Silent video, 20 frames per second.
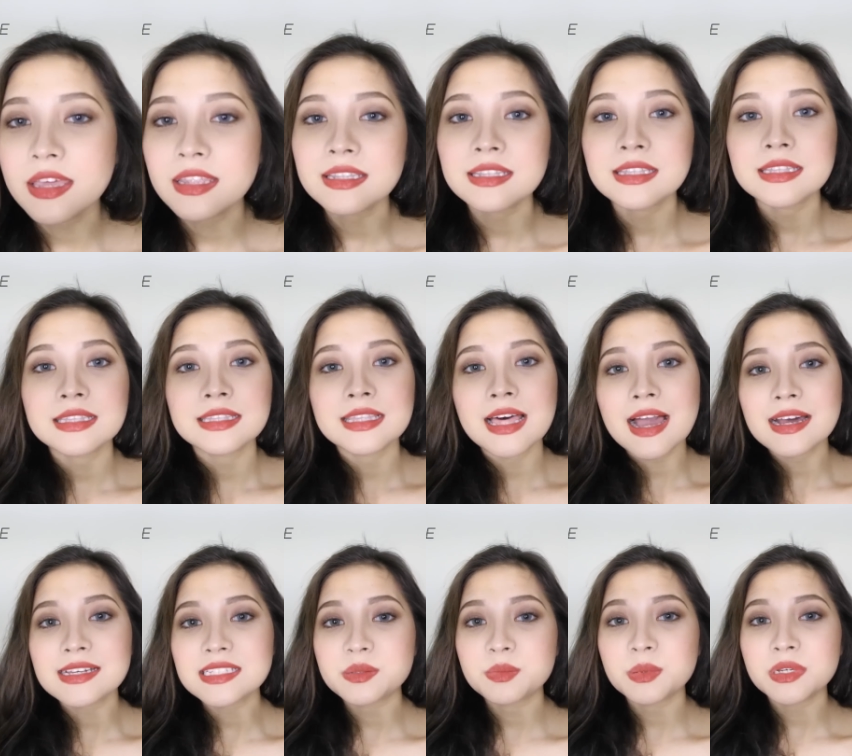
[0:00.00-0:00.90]
then
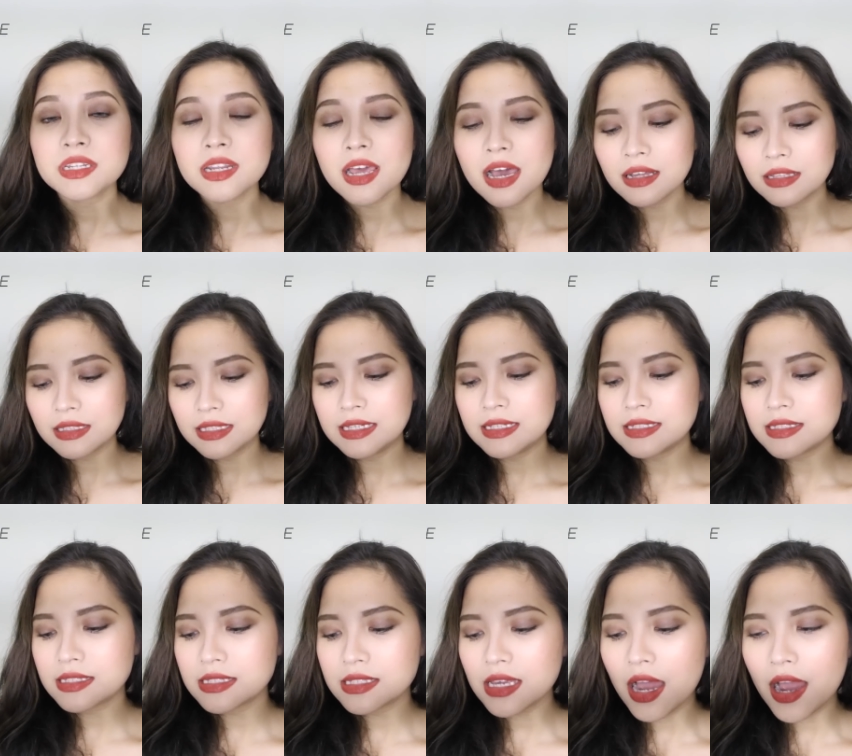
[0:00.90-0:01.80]
last but not
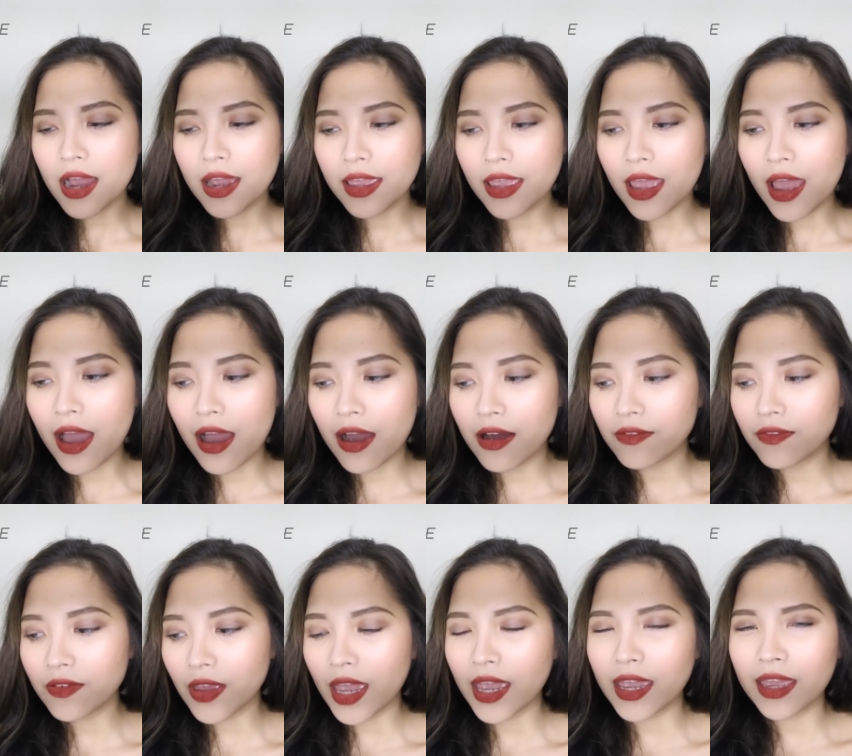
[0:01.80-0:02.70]
least, I
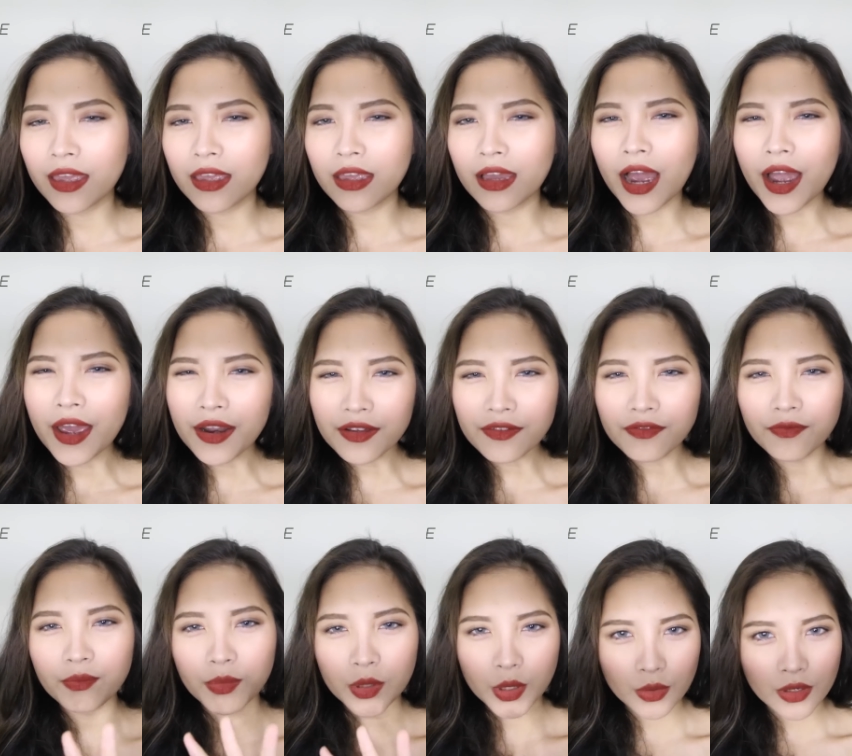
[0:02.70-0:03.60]
have a kind
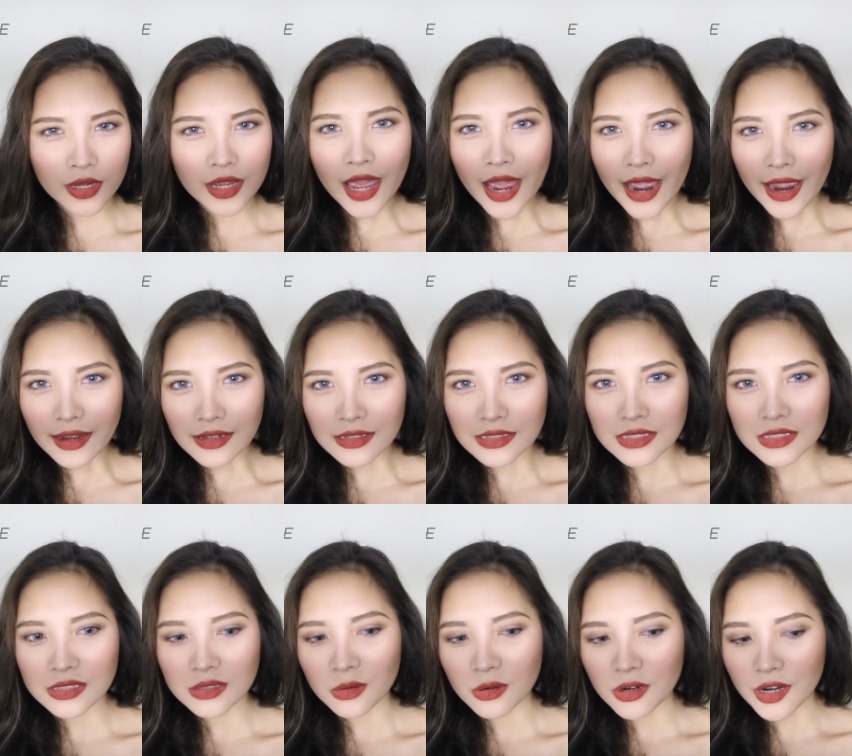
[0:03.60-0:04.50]
of beauty
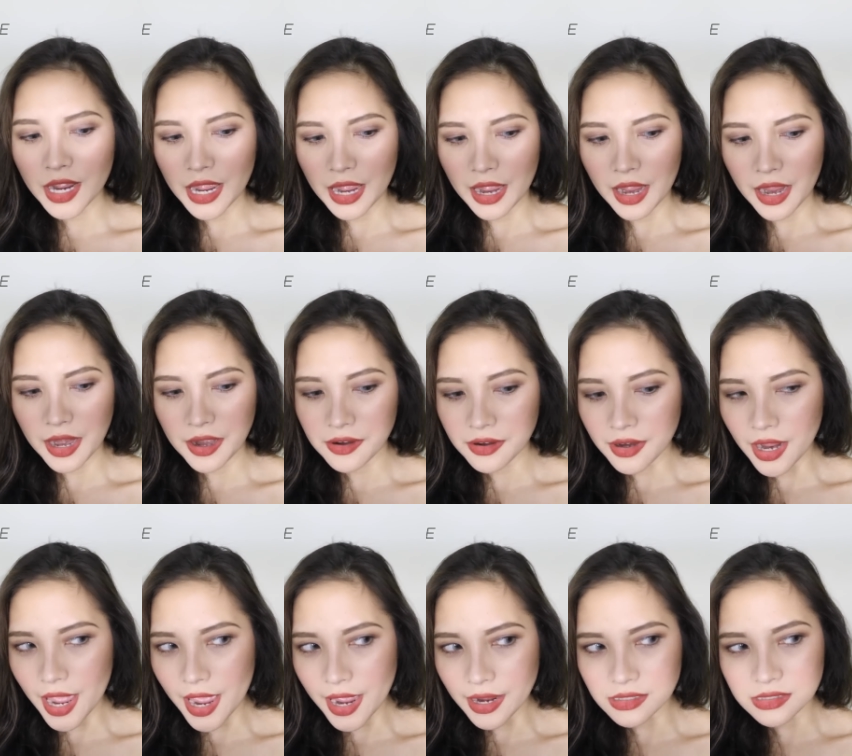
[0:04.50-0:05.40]
hacks or hair
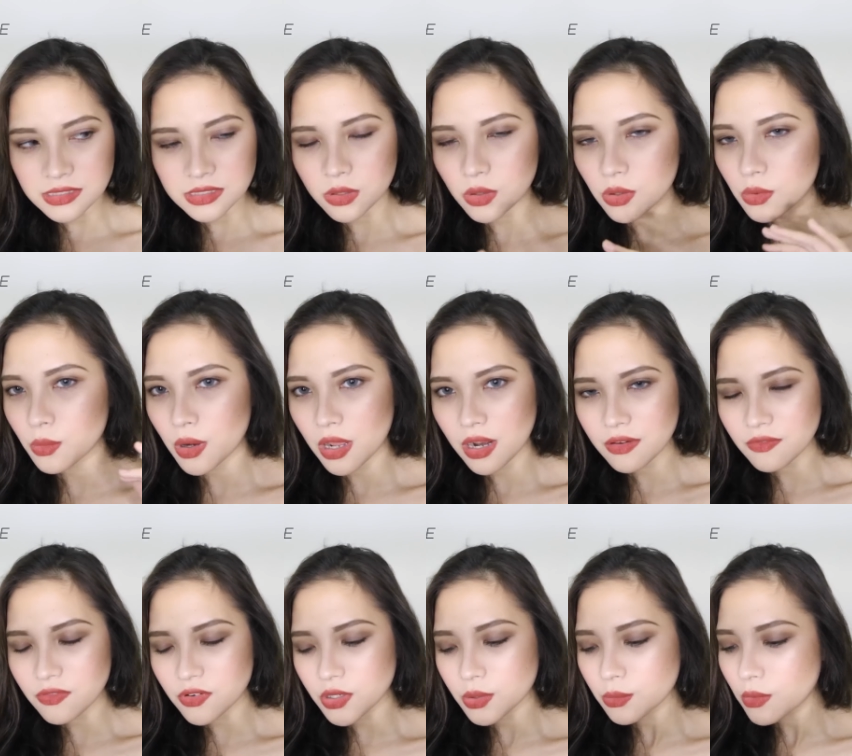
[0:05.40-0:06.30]
hacks or
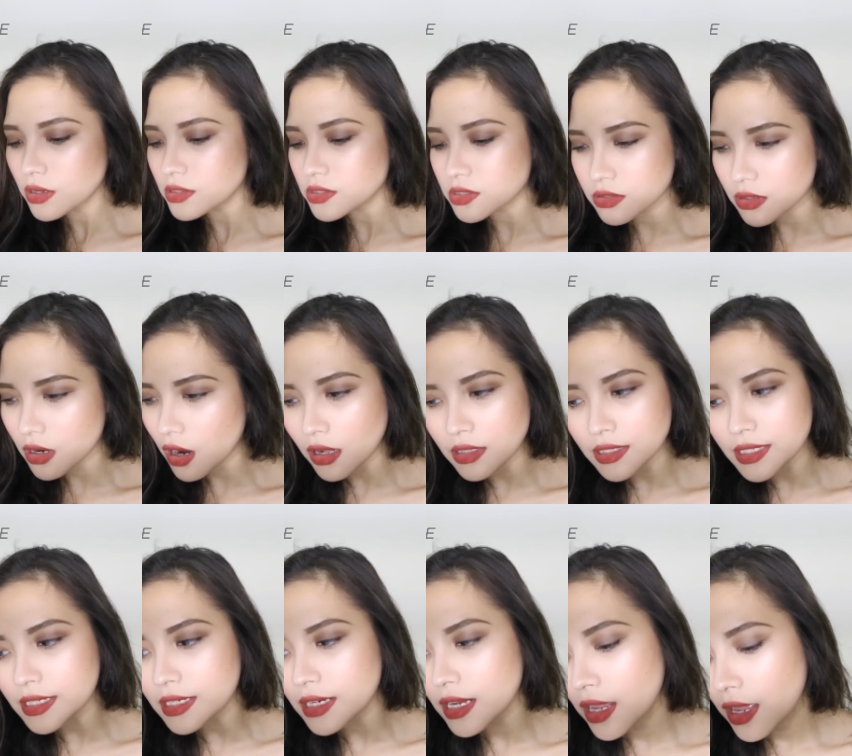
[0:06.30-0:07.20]
whatever you want to call
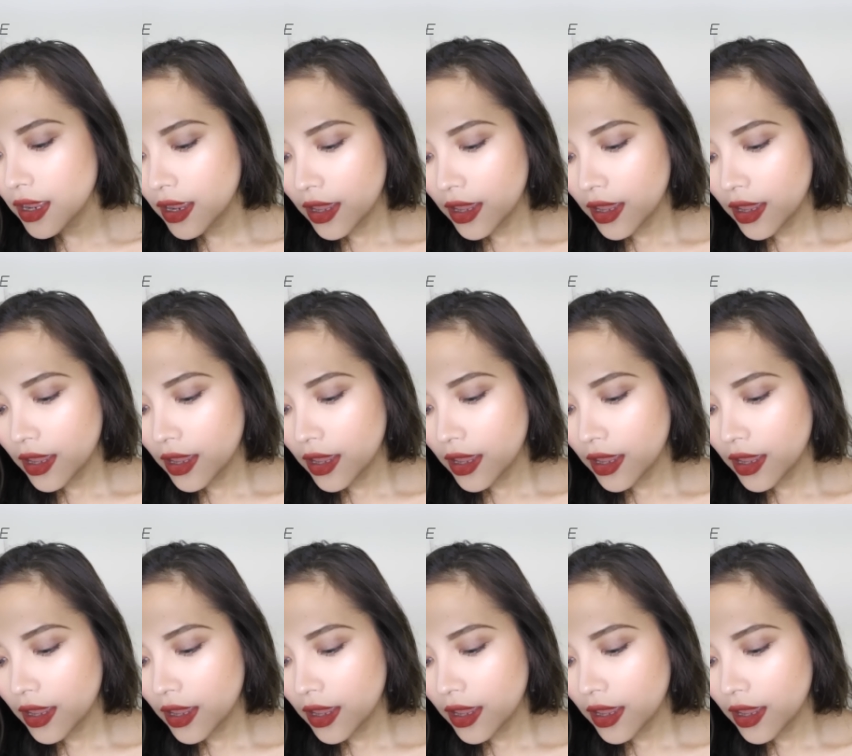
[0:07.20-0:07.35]
it.